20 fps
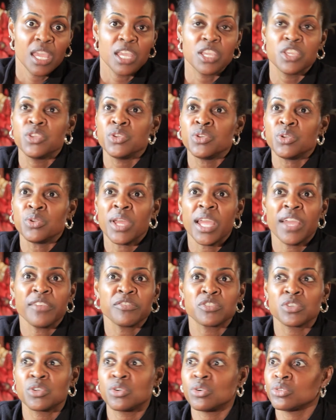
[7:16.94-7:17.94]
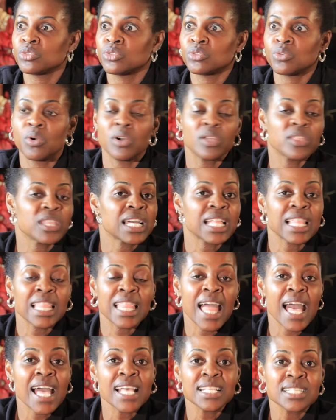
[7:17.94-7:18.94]
You don't have to go to all the
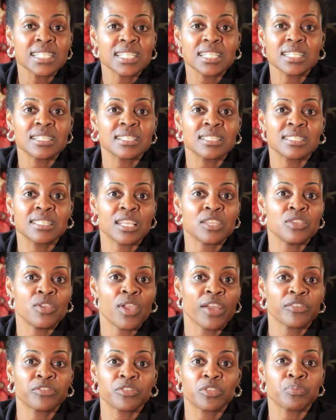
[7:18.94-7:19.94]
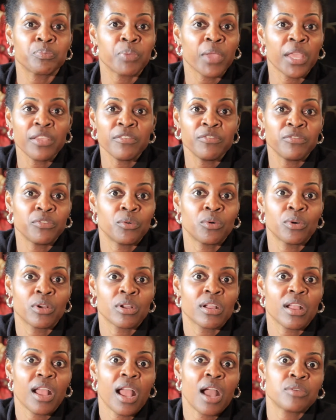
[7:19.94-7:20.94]
classes that you have to pay
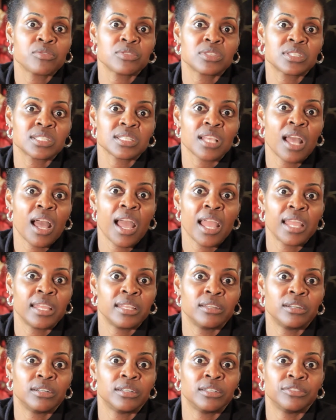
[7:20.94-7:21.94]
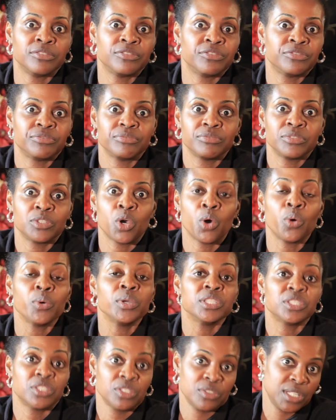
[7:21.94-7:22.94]
for outside of
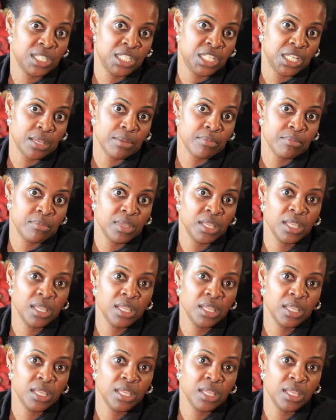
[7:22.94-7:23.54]
going to a gym.